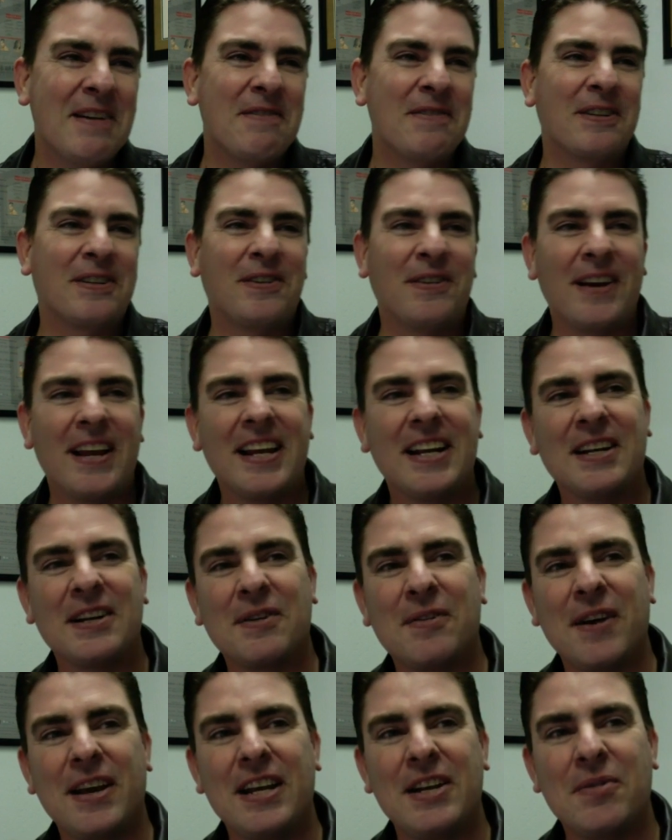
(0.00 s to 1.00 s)
We're creating a
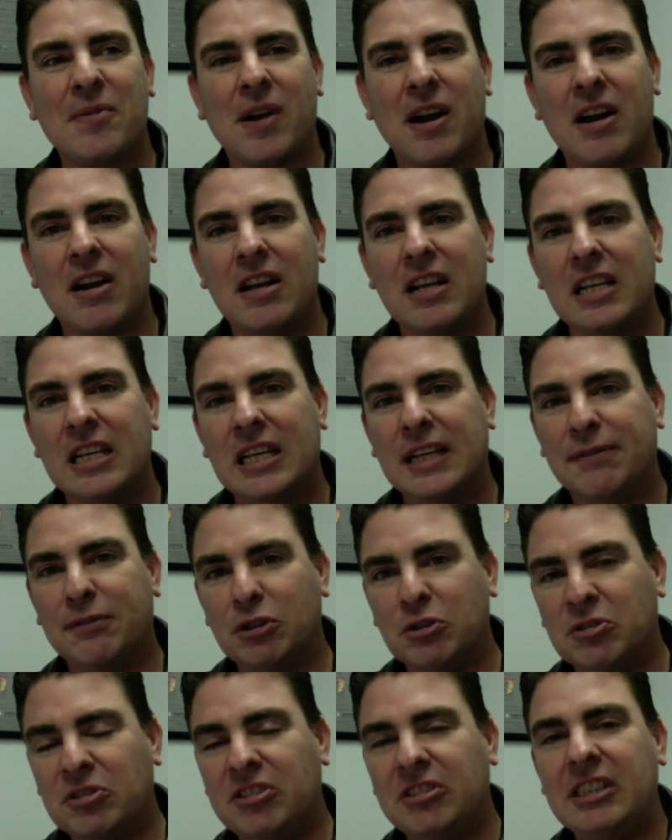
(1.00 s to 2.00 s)
way to where if
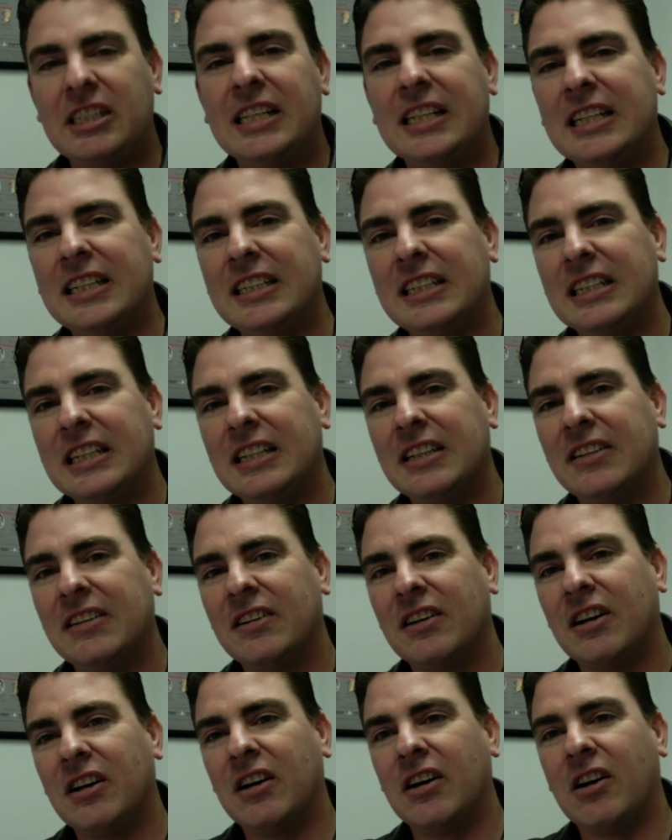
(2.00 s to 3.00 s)
you see it
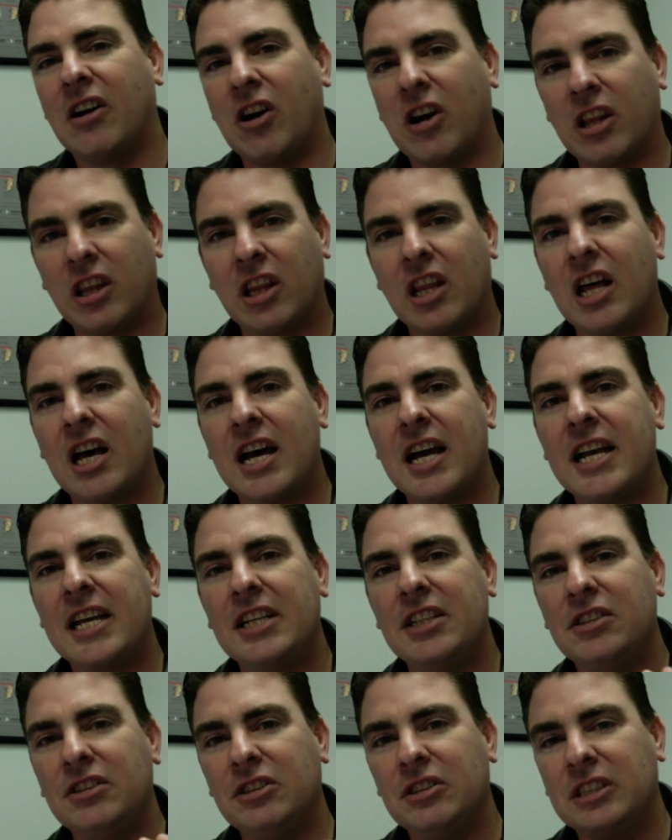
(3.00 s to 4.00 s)

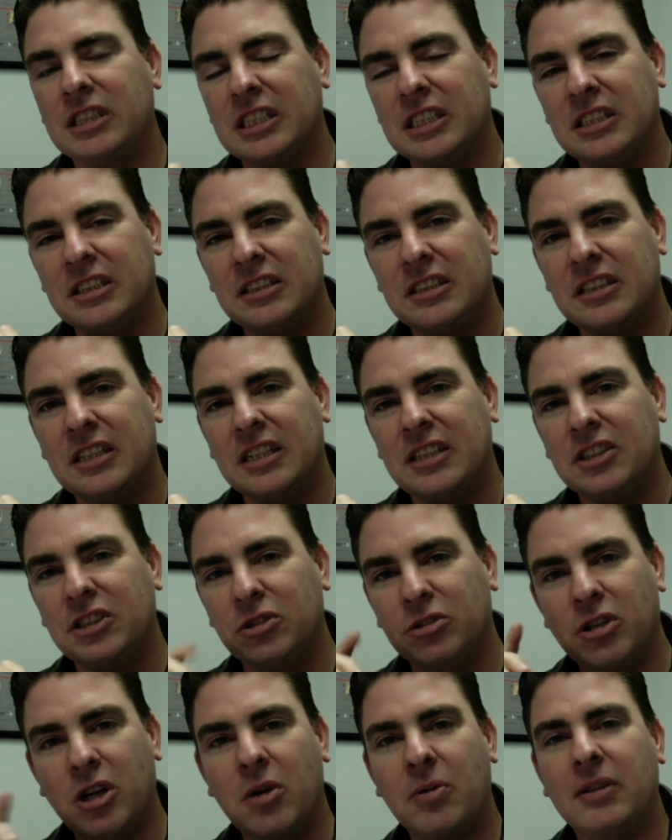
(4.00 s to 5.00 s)
online, you can
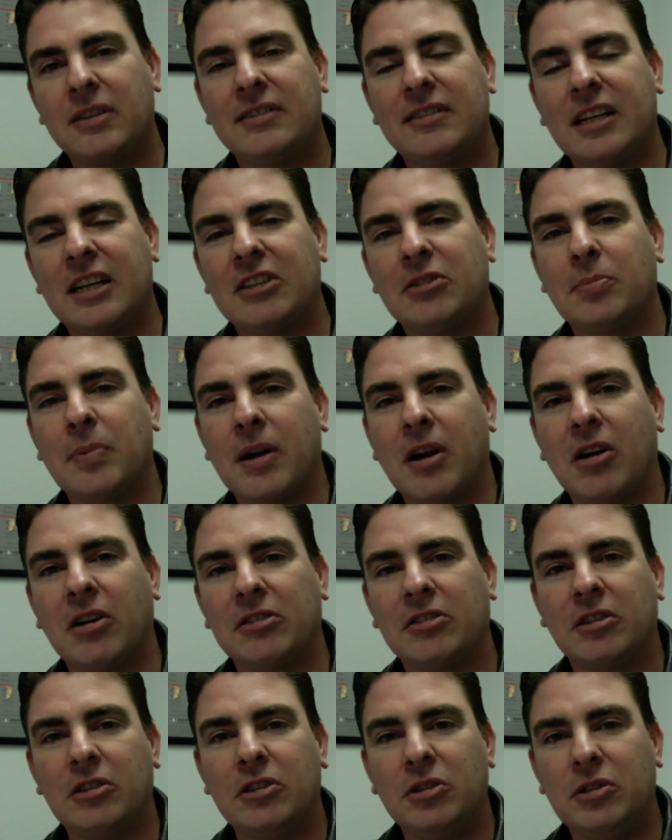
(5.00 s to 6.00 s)
you know it's us, but
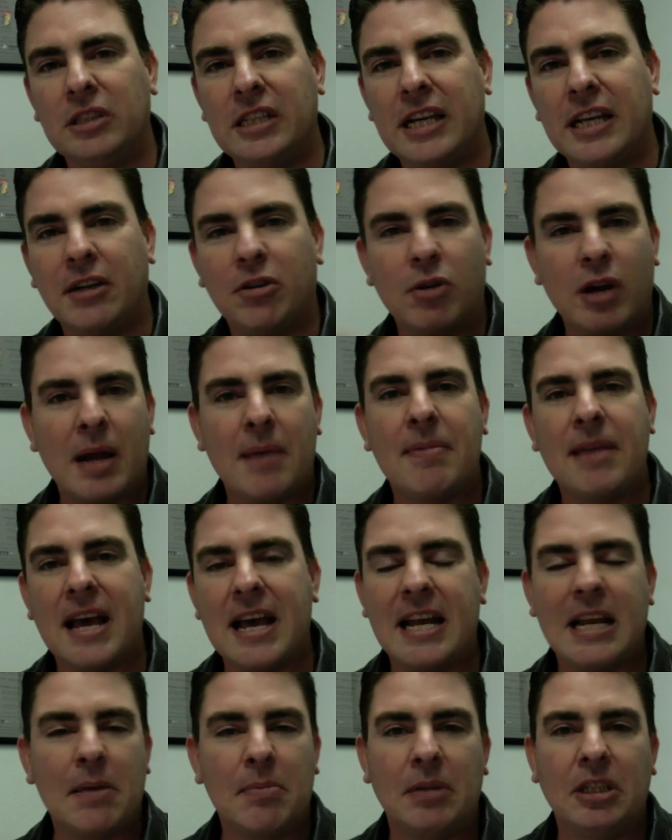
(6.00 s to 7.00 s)
also you can't grab
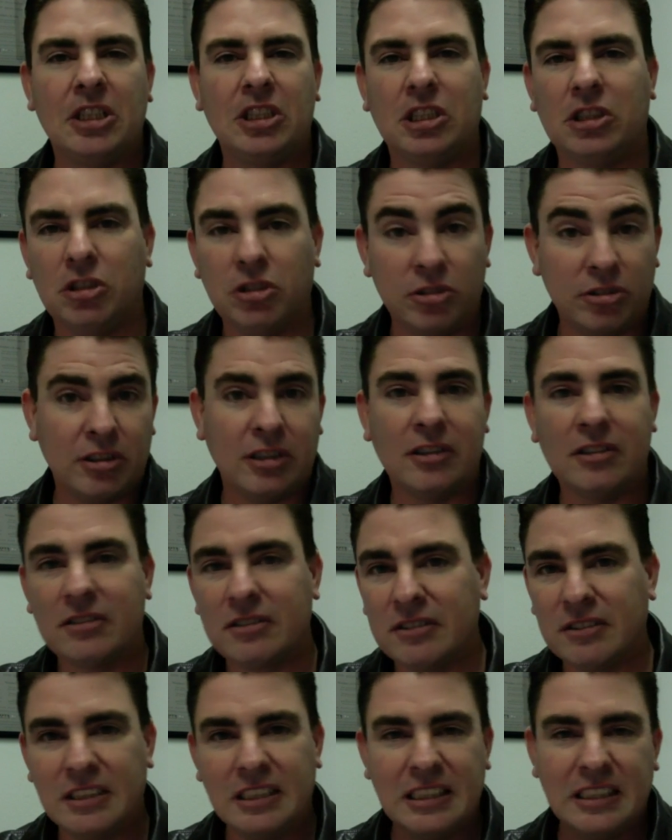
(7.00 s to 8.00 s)
that image and use it
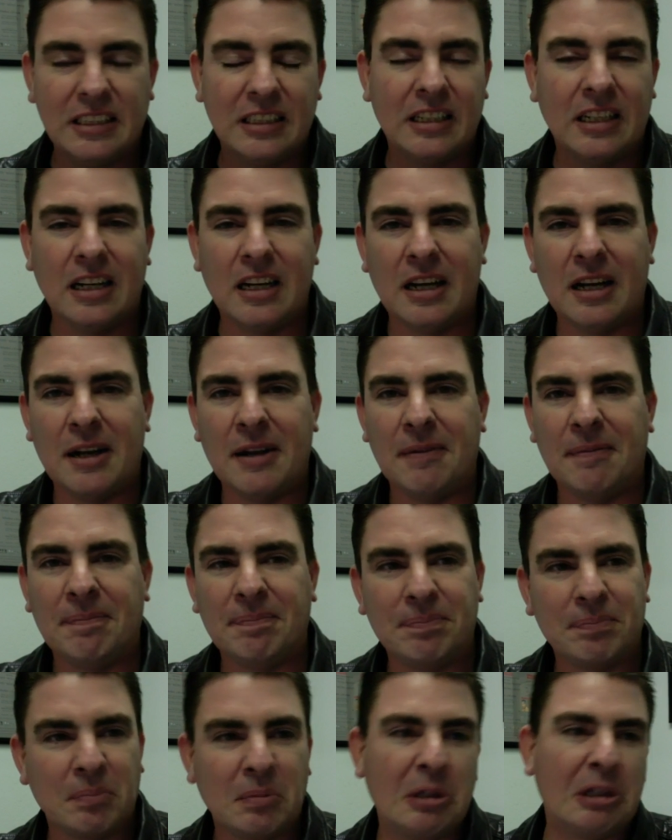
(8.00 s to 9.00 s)

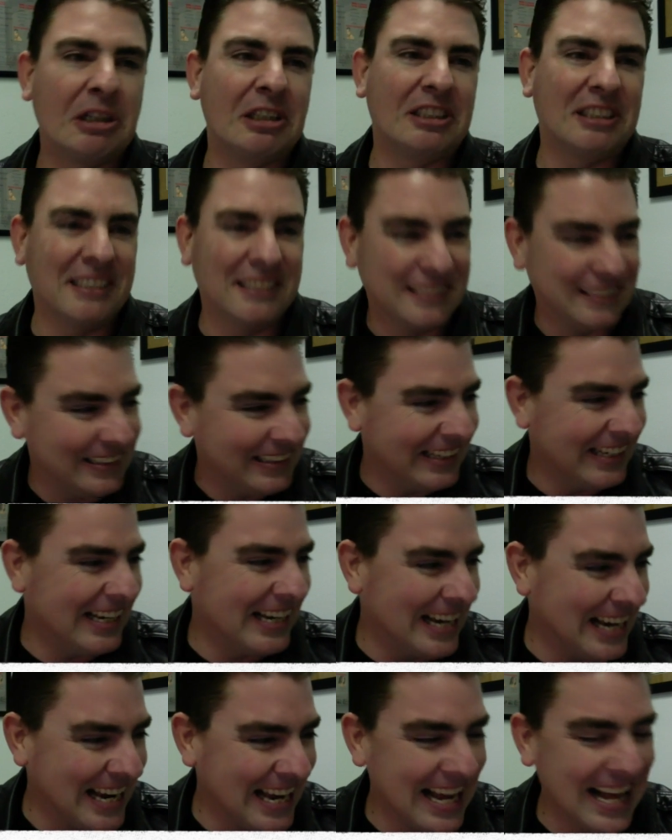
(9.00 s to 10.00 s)

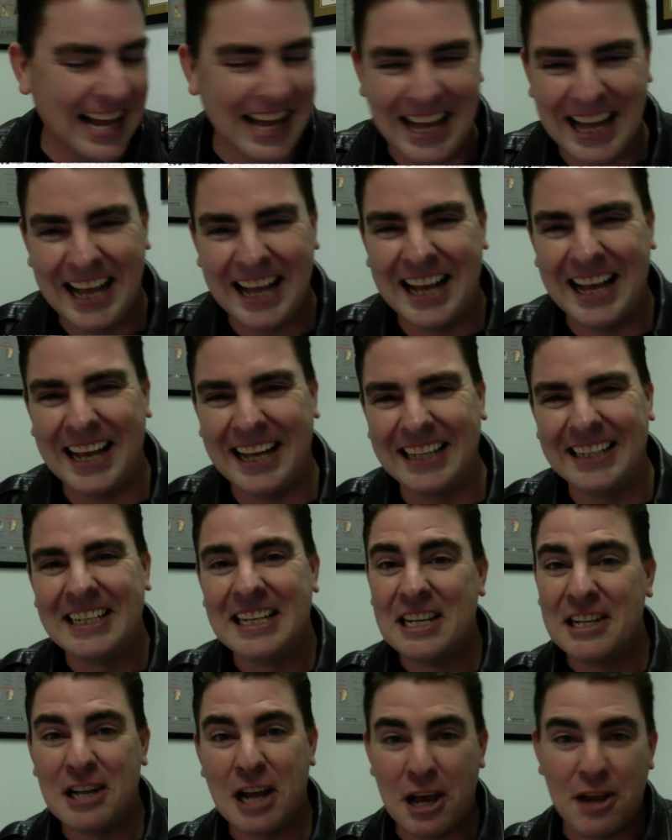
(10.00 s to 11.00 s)
maliciously.
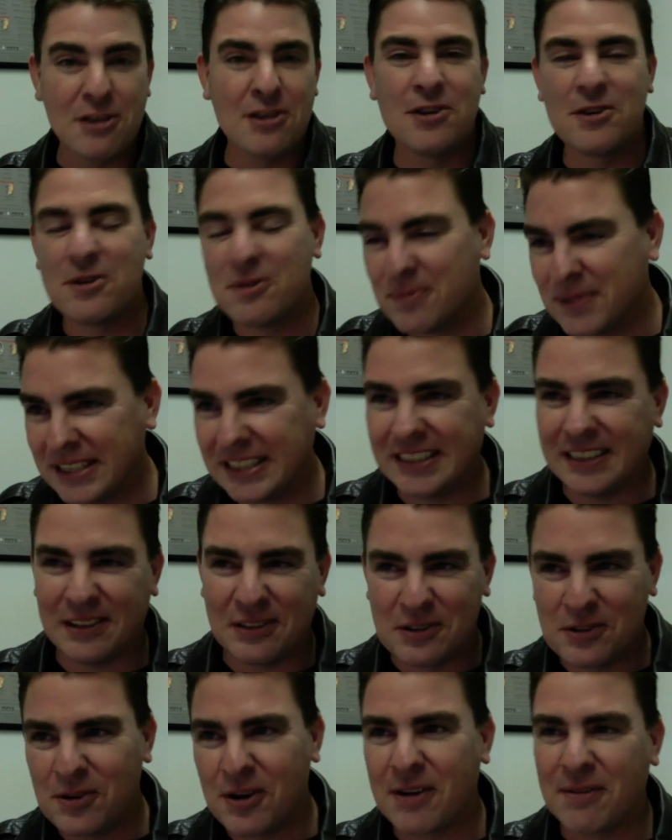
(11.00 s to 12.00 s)
Not you, but you
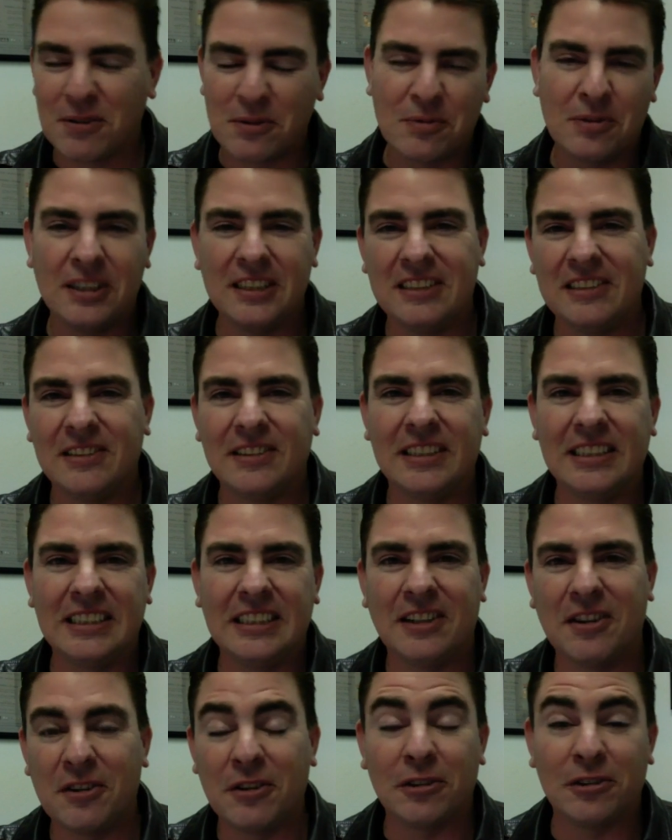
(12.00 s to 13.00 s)
know whoever would do it. You
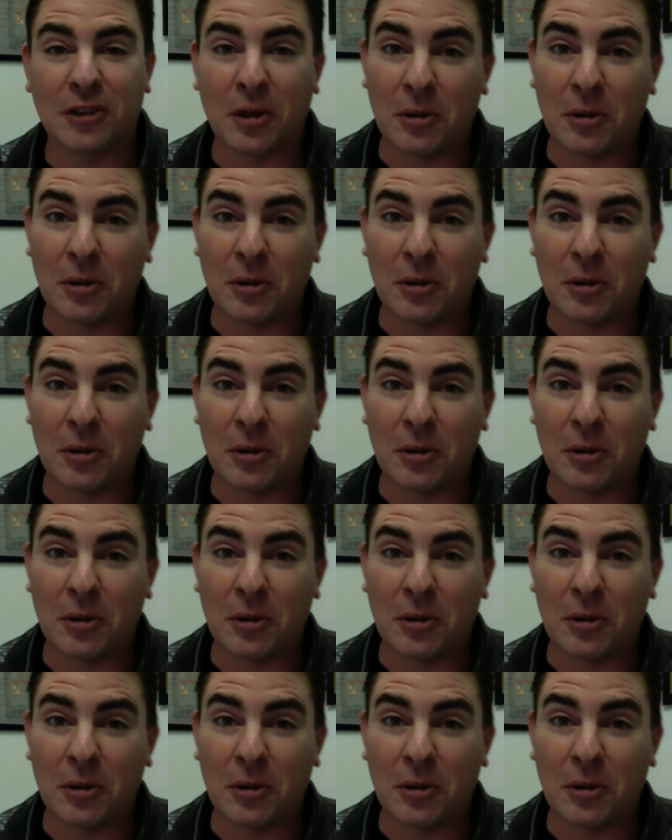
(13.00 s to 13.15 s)
know, there's